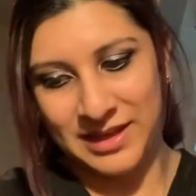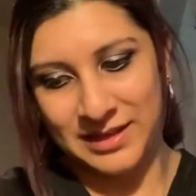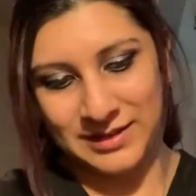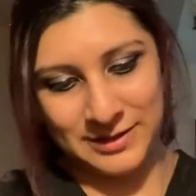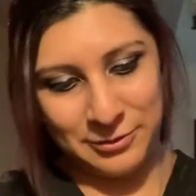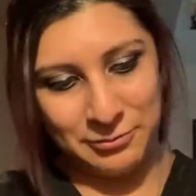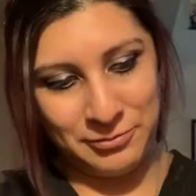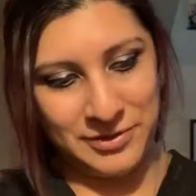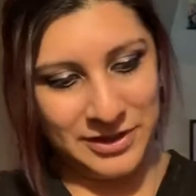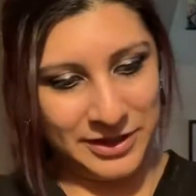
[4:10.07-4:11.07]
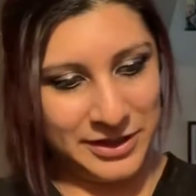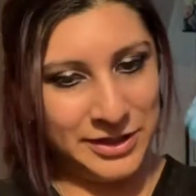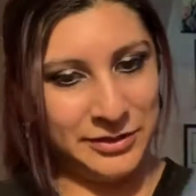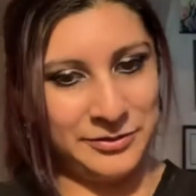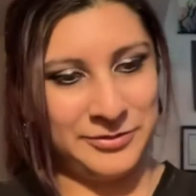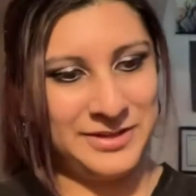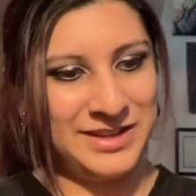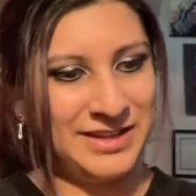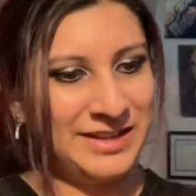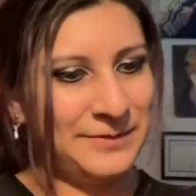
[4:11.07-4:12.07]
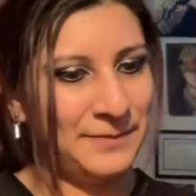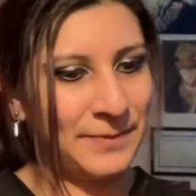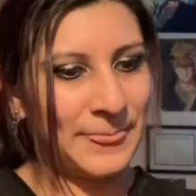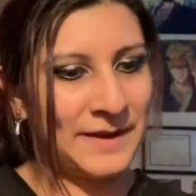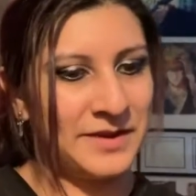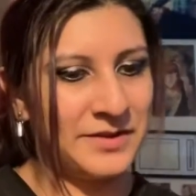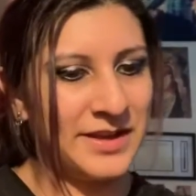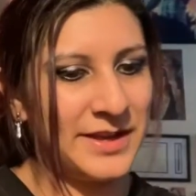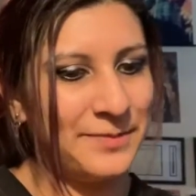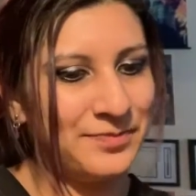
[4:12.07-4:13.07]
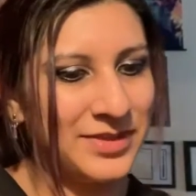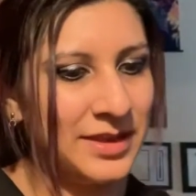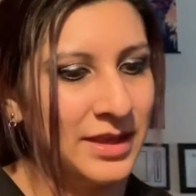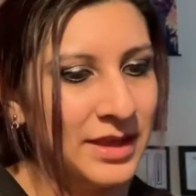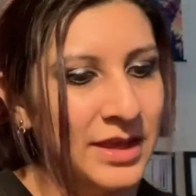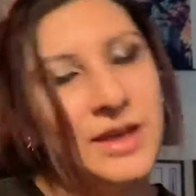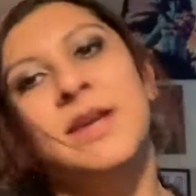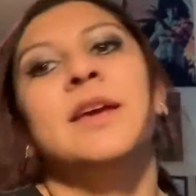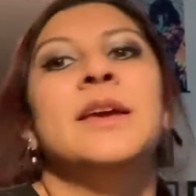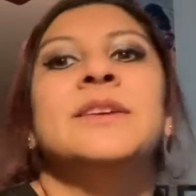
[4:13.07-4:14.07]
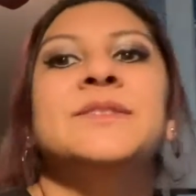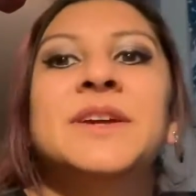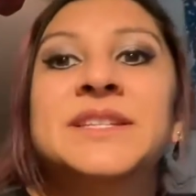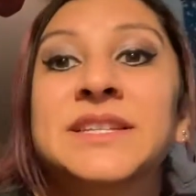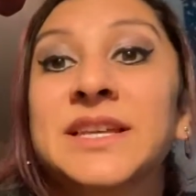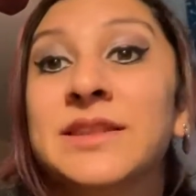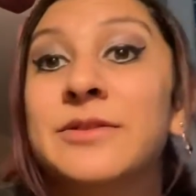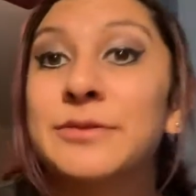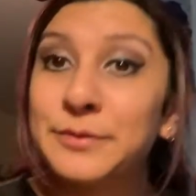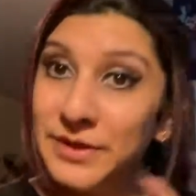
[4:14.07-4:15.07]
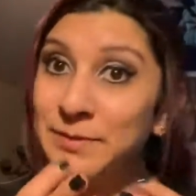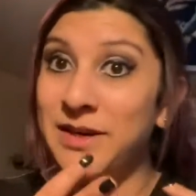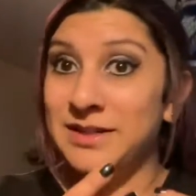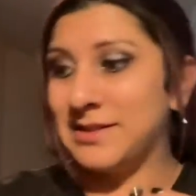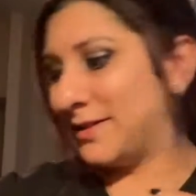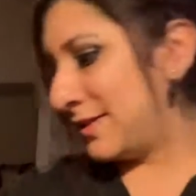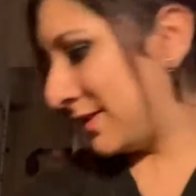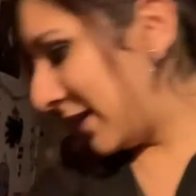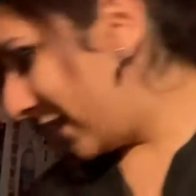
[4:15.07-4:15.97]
these are really cute. Okay. So I did get 3 boxes today